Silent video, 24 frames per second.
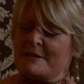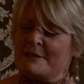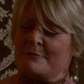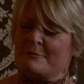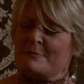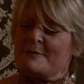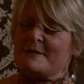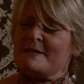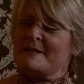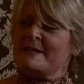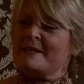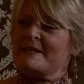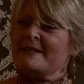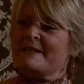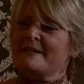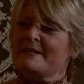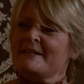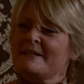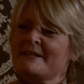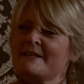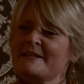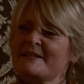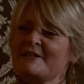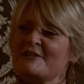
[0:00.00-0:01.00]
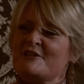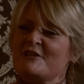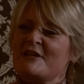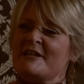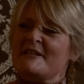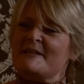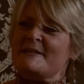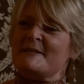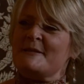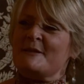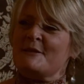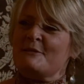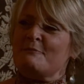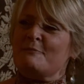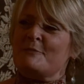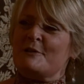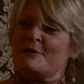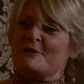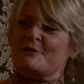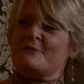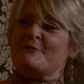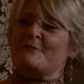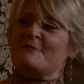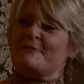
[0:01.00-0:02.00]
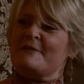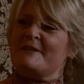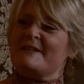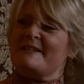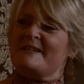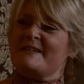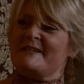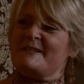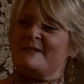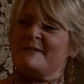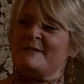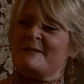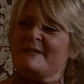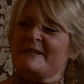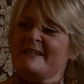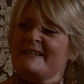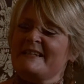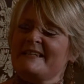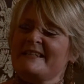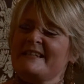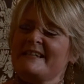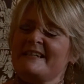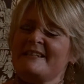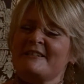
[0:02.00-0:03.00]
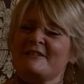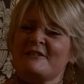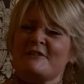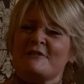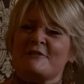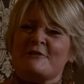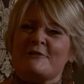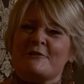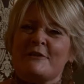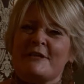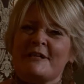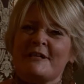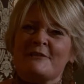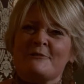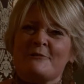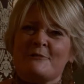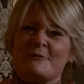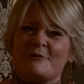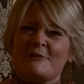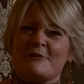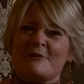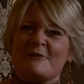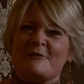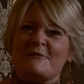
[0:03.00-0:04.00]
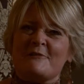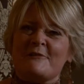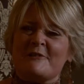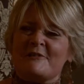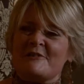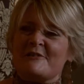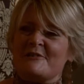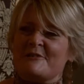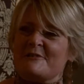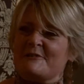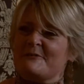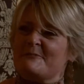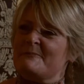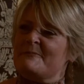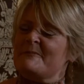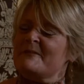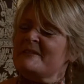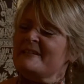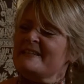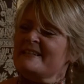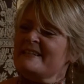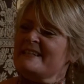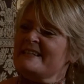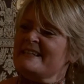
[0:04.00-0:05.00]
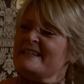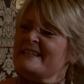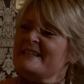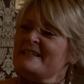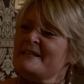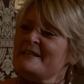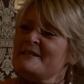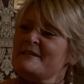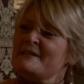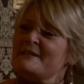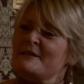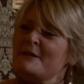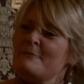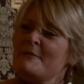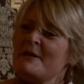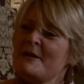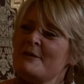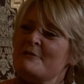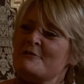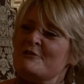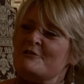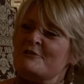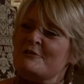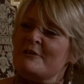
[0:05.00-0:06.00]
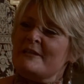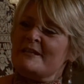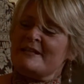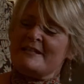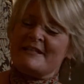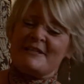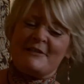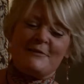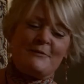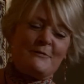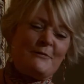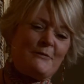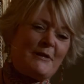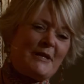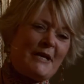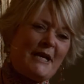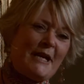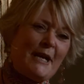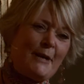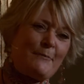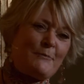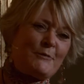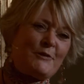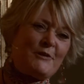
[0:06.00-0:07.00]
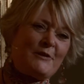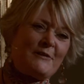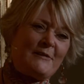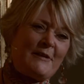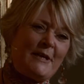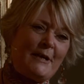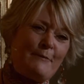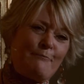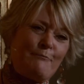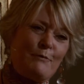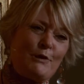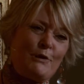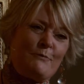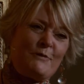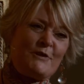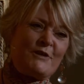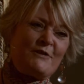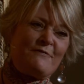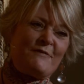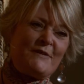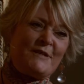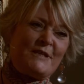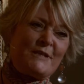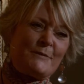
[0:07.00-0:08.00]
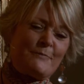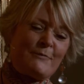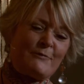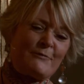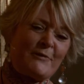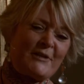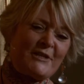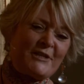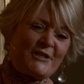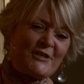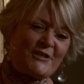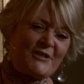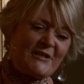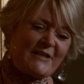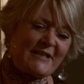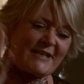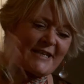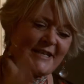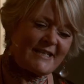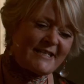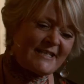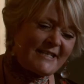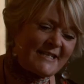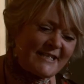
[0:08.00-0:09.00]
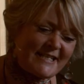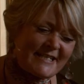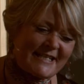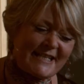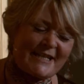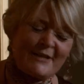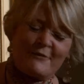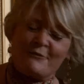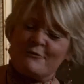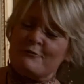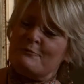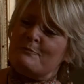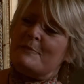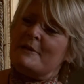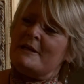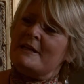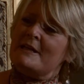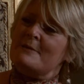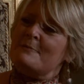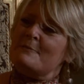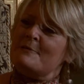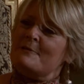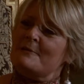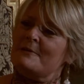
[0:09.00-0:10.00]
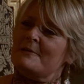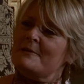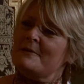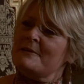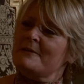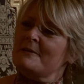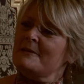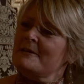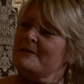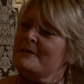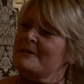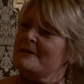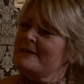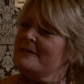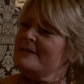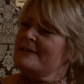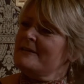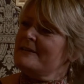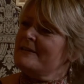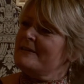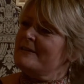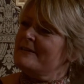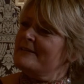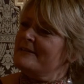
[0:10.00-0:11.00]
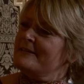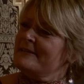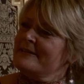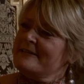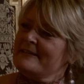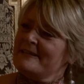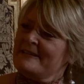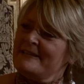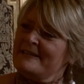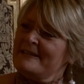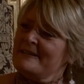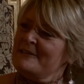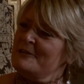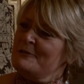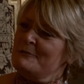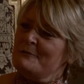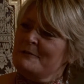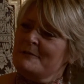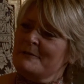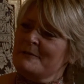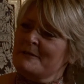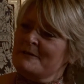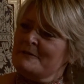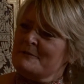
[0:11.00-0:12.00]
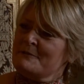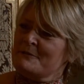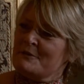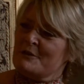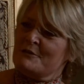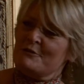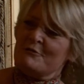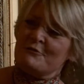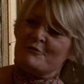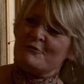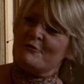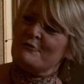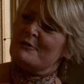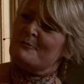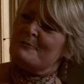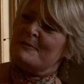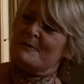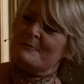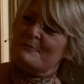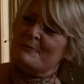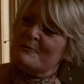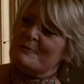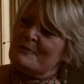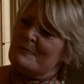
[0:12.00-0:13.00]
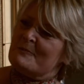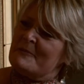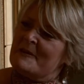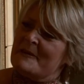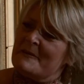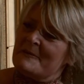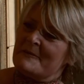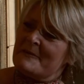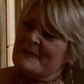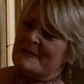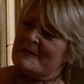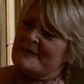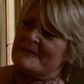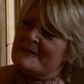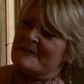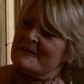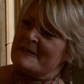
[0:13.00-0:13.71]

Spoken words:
it was like chasing butterflies and trying not to crush them. It's somehow trying to capture that moment of inspiration and get it down on paper. Can you talk a bit more about that?